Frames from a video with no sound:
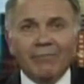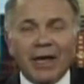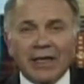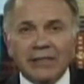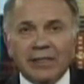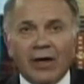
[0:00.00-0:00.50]

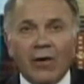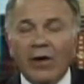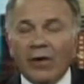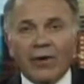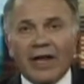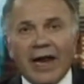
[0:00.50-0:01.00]

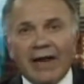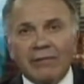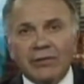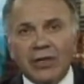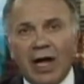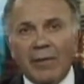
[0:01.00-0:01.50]
Mexico. We can't have
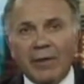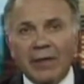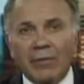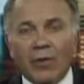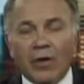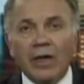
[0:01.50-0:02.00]
the job
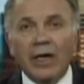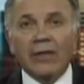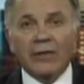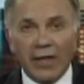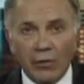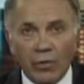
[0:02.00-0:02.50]
anymore.
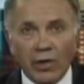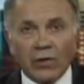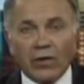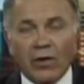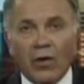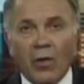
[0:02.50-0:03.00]
They will
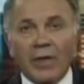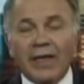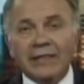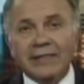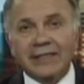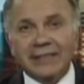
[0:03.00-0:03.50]
go home, and
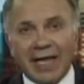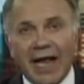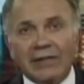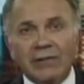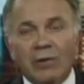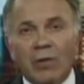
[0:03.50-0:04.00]
that's
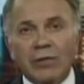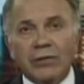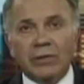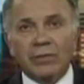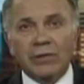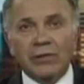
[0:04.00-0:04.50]
exactly what we
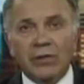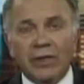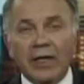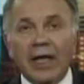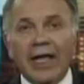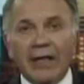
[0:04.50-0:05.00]
should be
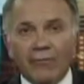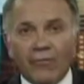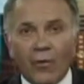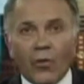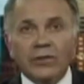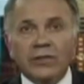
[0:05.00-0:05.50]
doing.
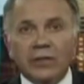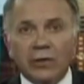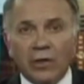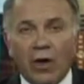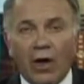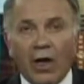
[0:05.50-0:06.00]
Enforce the
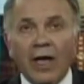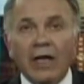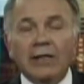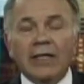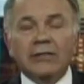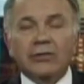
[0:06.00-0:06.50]
law.
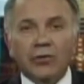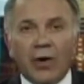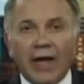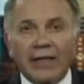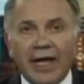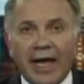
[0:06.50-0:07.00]
Let's
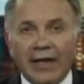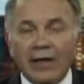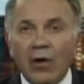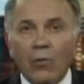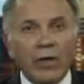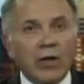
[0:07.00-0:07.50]
try that.
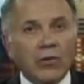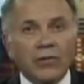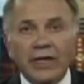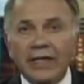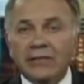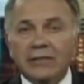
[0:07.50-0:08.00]
We don't
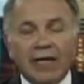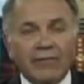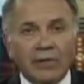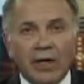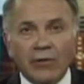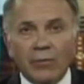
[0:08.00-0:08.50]
need
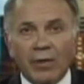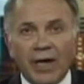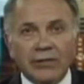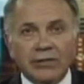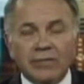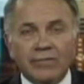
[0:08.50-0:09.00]
700
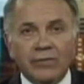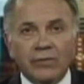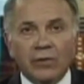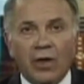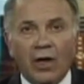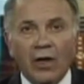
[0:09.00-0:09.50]
pages of new
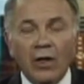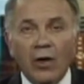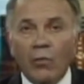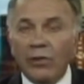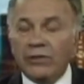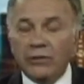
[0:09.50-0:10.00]
law.
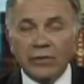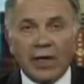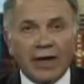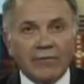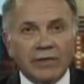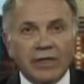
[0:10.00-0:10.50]
We do
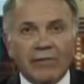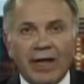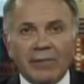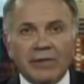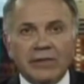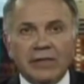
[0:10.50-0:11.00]
not have to give
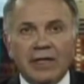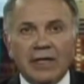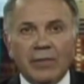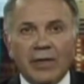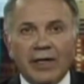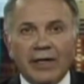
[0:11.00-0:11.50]
amnesty to
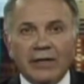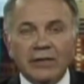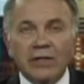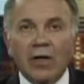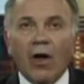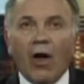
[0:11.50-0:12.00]
anybody
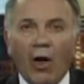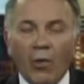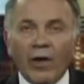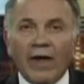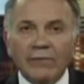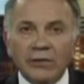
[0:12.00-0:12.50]
else. All
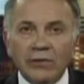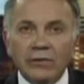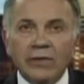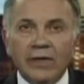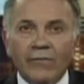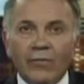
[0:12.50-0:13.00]
we have to do
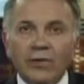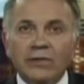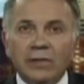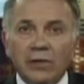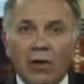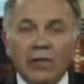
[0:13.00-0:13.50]
is enforce
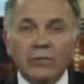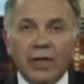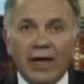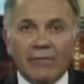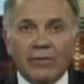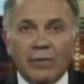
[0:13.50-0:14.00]
the laws we
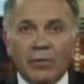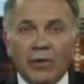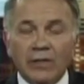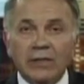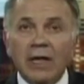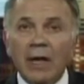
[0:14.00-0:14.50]
have on the
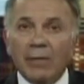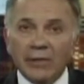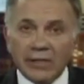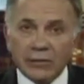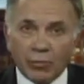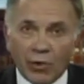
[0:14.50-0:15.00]
books.
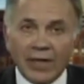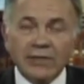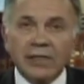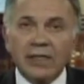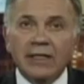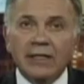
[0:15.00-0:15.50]
But this
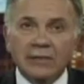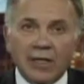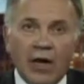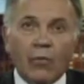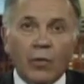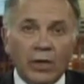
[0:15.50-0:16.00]
president is
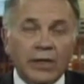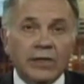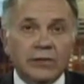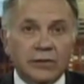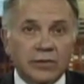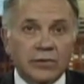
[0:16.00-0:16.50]
not willing
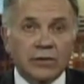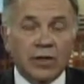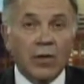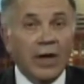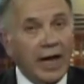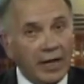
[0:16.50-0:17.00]
to do
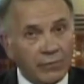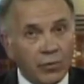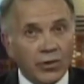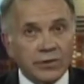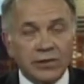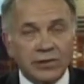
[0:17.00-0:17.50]
so. And of
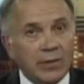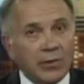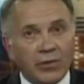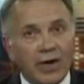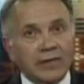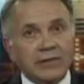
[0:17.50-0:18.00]
course, the
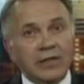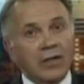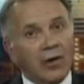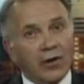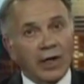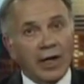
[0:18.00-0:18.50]
Democrats
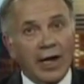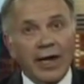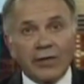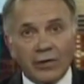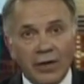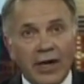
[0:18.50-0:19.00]
are not
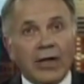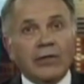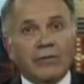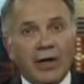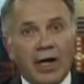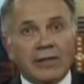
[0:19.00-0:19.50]
either. And
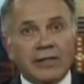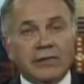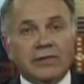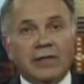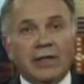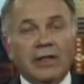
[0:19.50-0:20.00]
you've got
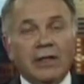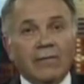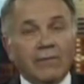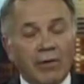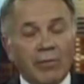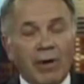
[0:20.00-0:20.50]
this
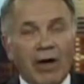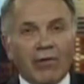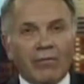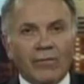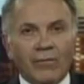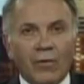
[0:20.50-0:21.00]
very
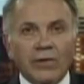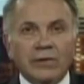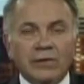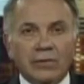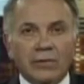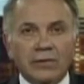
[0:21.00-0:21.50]
powerful force
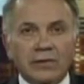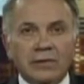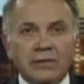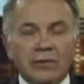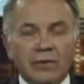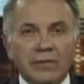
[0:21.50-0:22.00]
under those
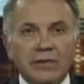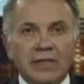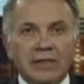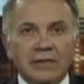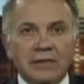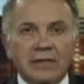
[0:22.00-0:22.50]

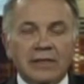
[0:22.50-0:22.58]
circumstances.